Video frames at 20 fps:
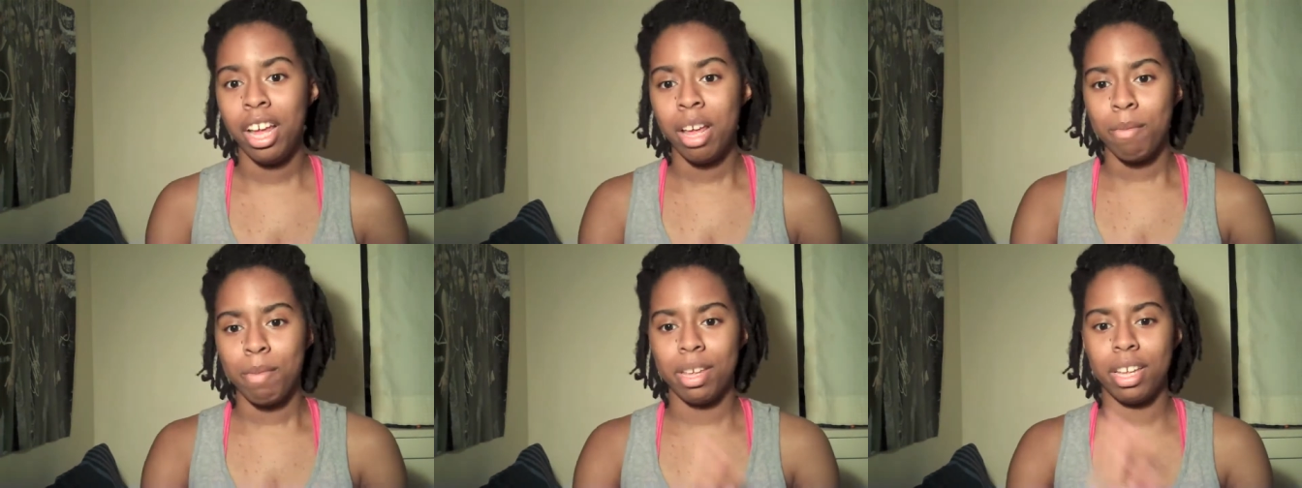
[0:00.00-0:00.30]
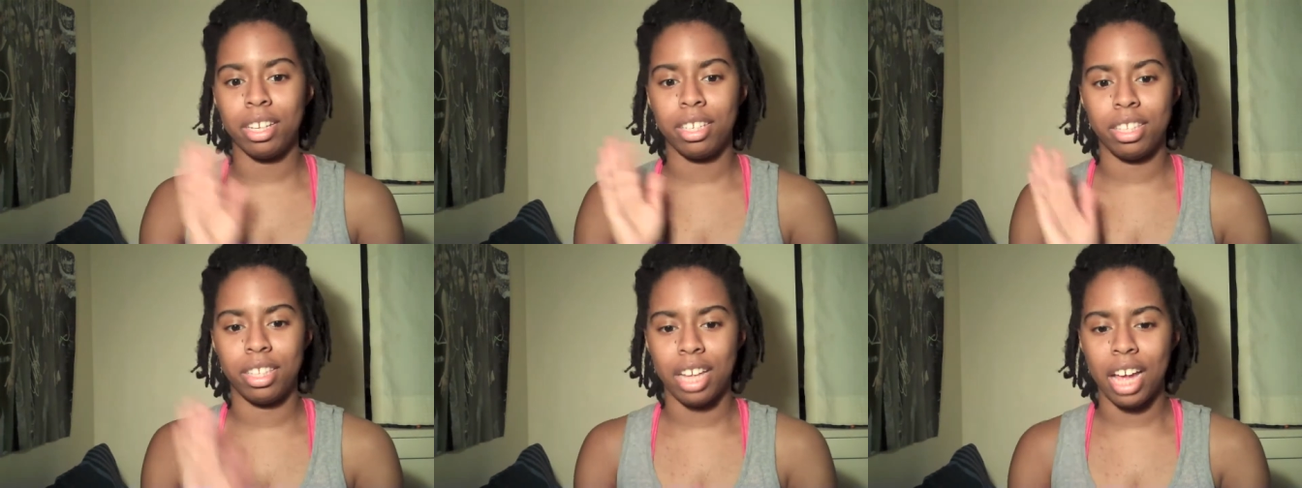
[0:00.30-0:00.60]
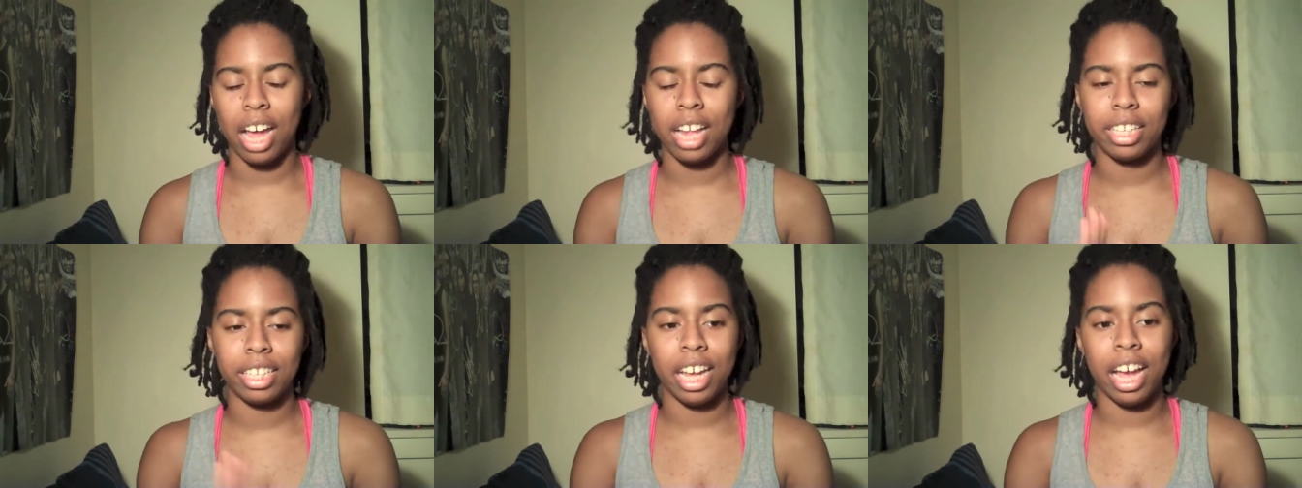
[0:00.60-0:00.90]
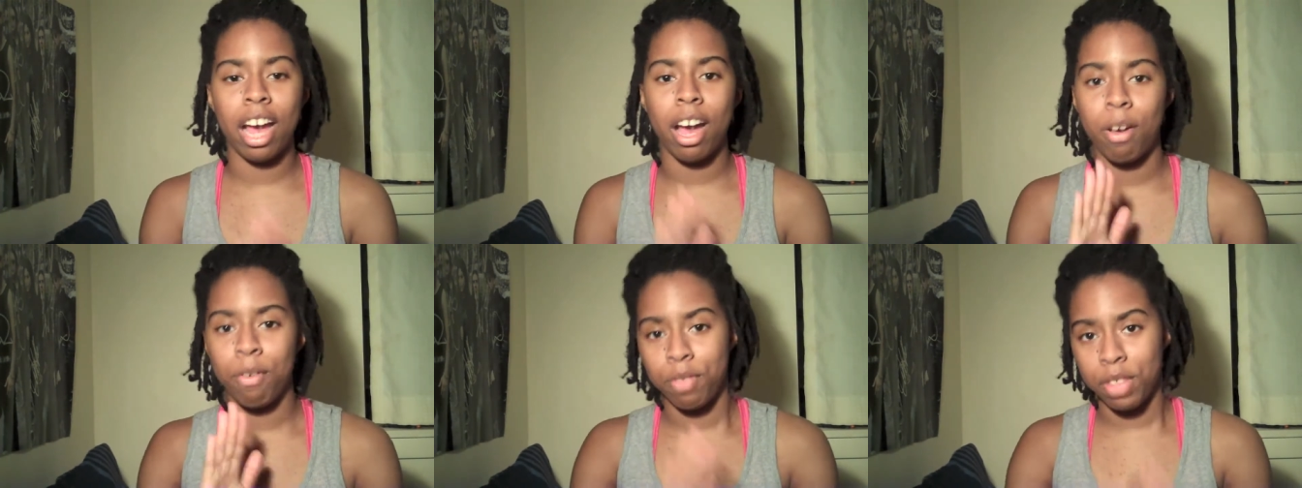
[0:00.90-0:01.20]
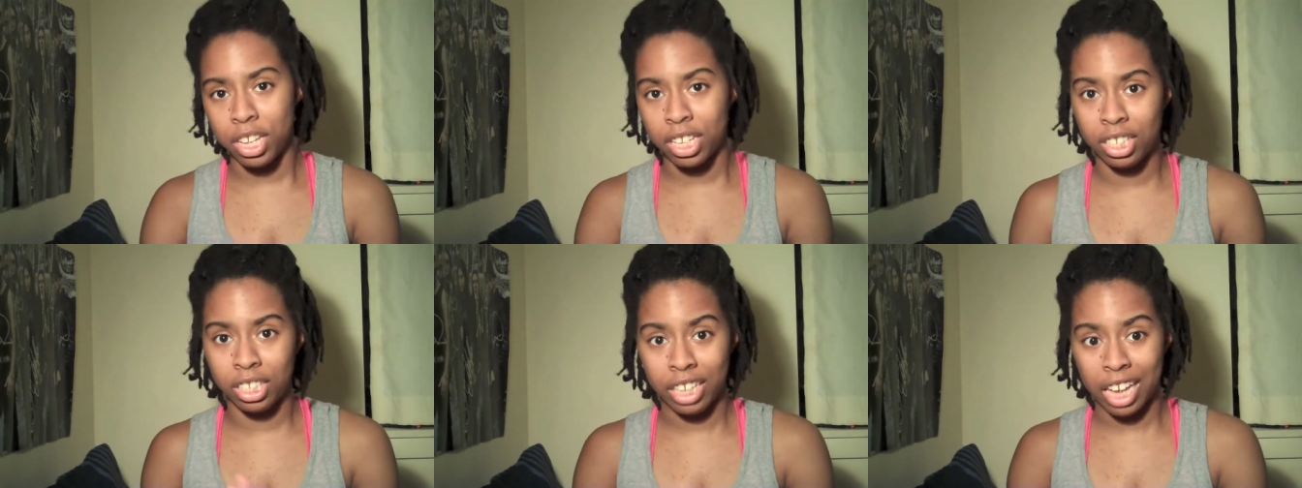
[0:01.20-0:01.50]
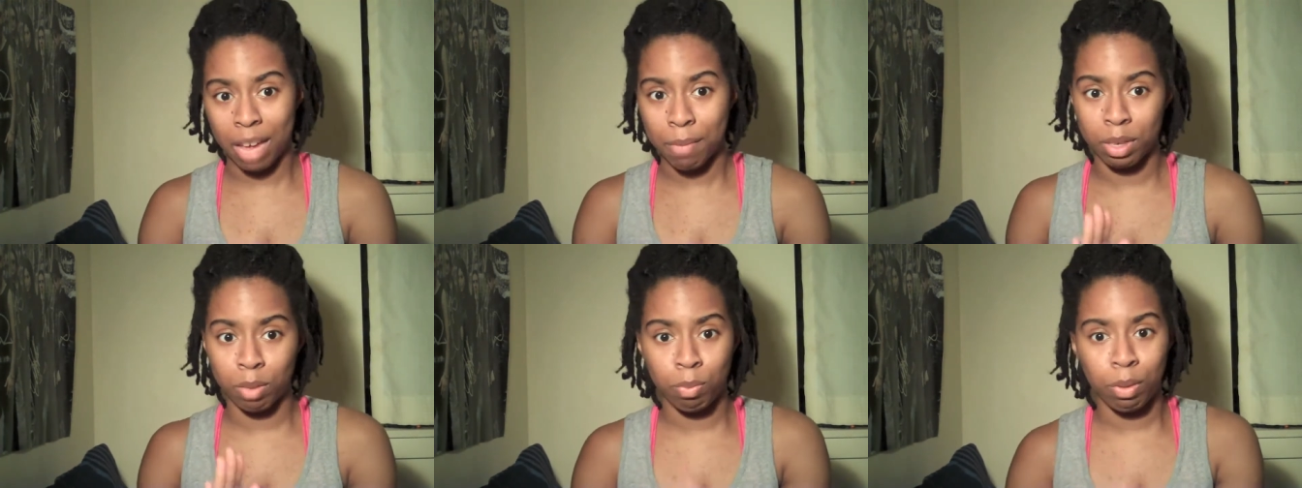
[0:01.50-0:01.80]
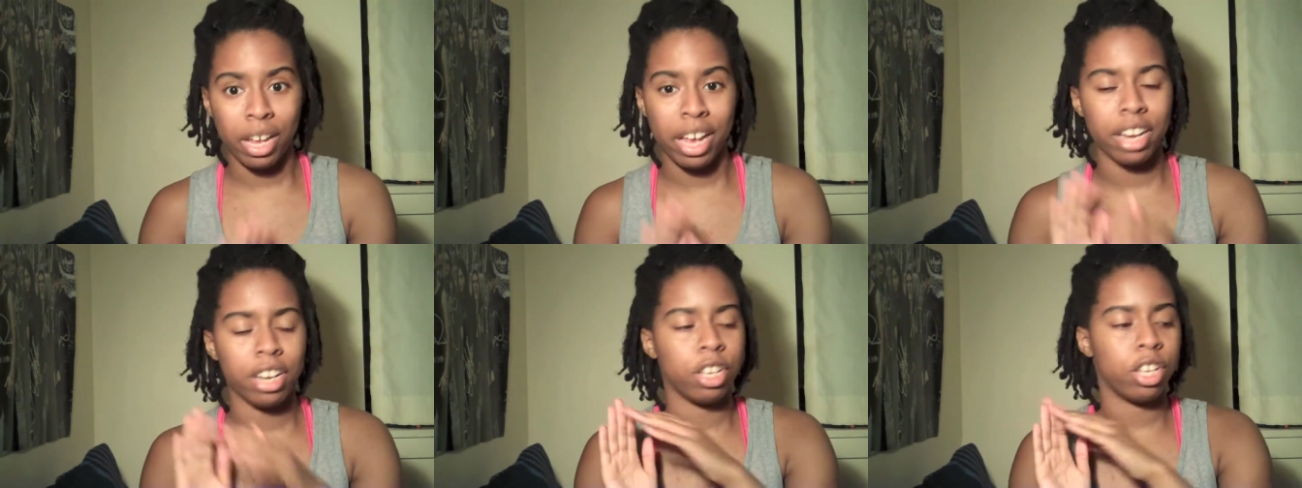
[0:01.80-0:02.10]
Because that's how this game is
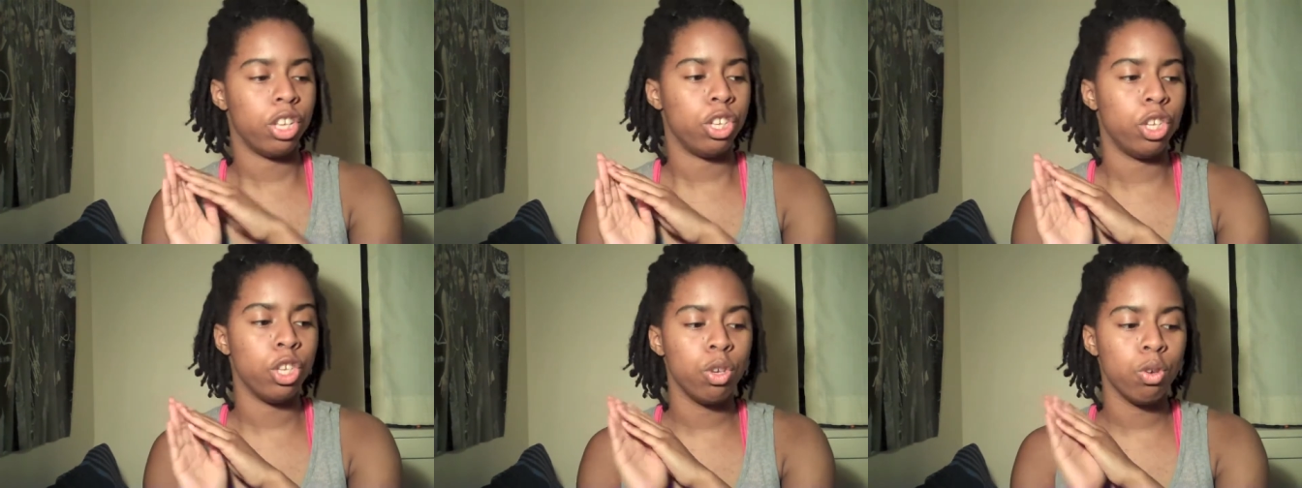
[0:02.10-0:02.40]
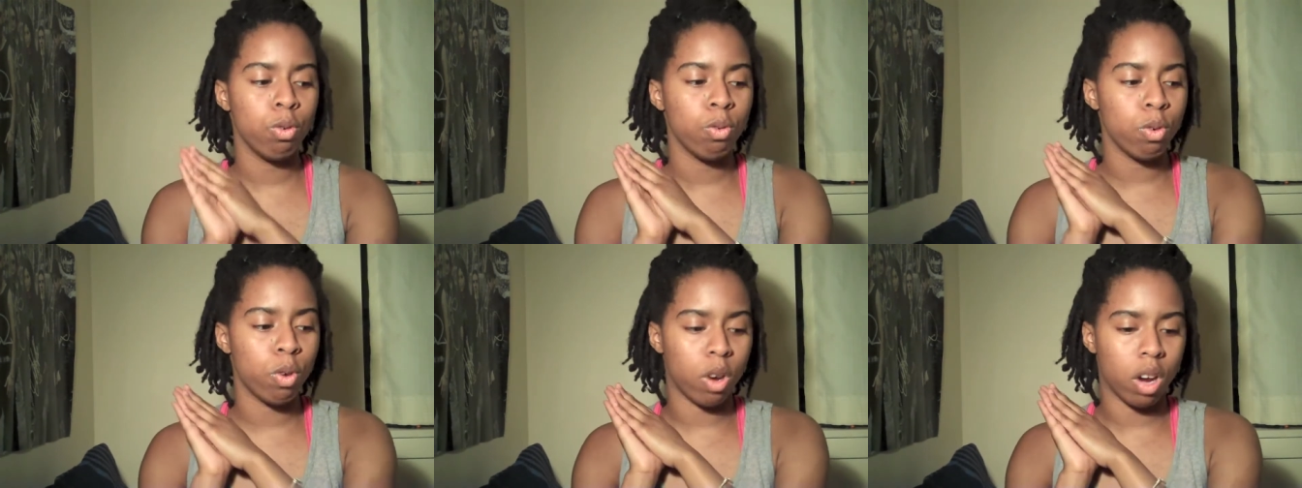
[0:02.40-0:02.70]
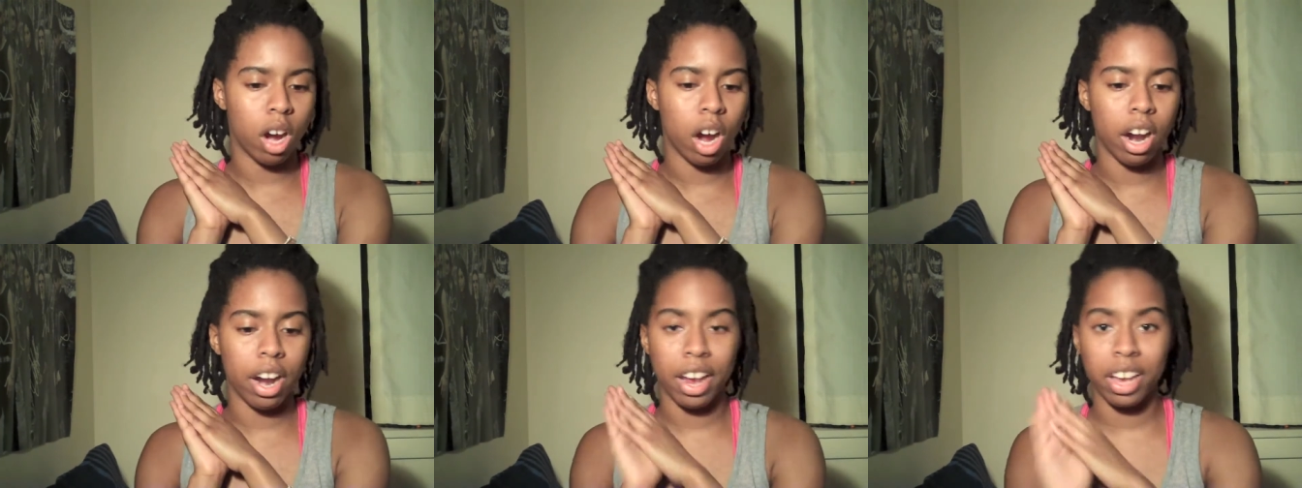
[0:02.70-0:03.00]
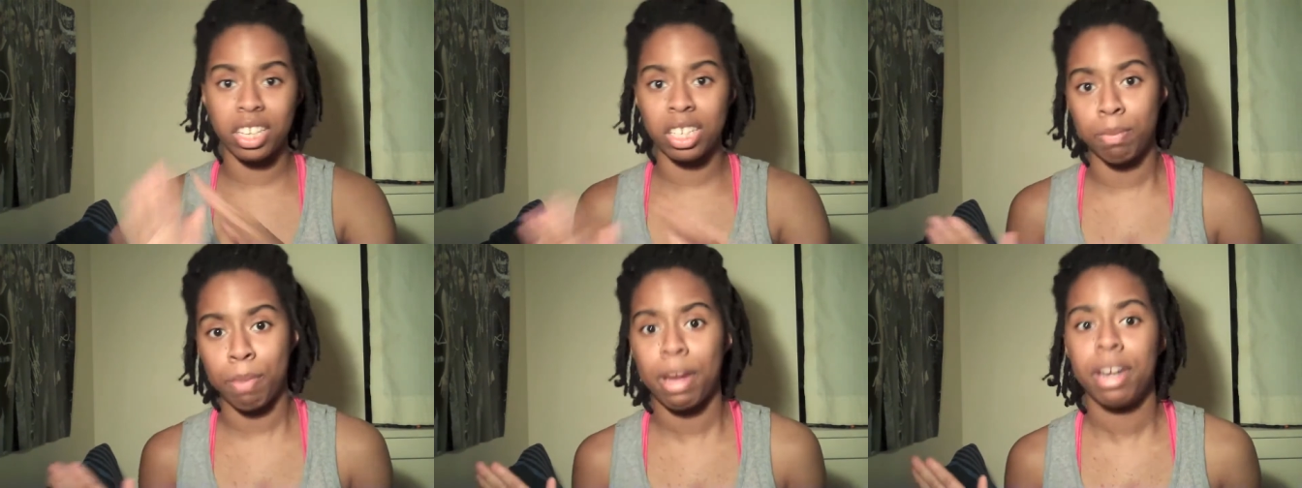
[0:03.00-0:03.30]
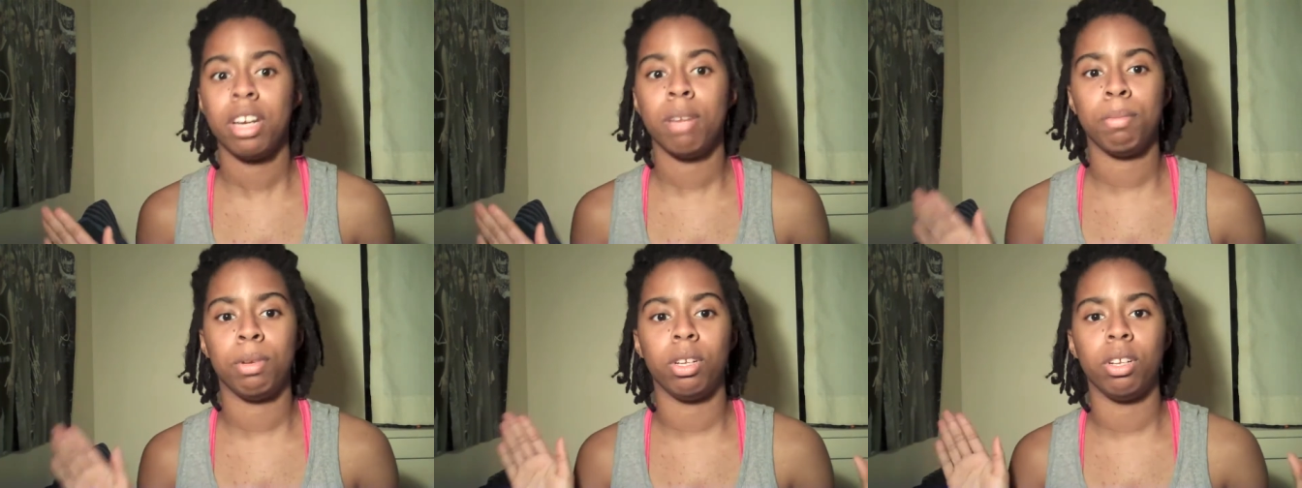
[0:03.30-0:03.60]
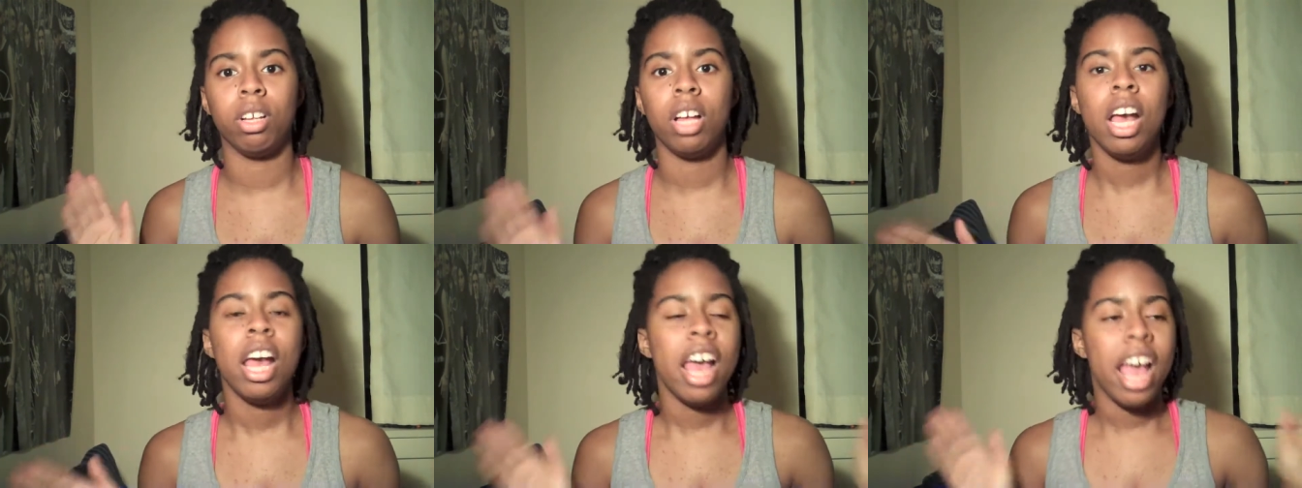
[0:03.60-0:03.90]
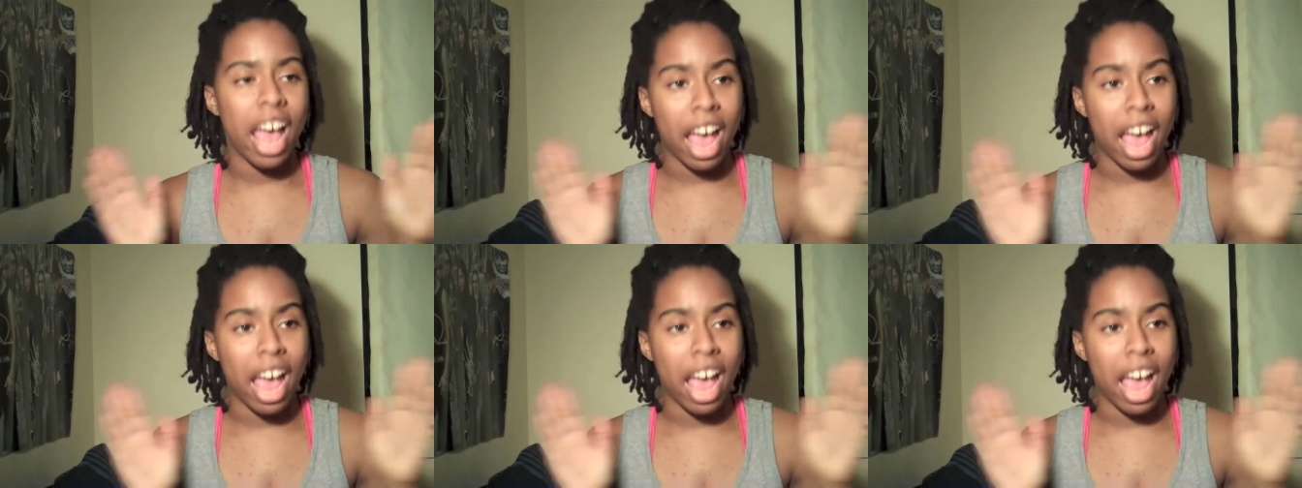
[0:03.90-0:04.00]
played. You are expendable.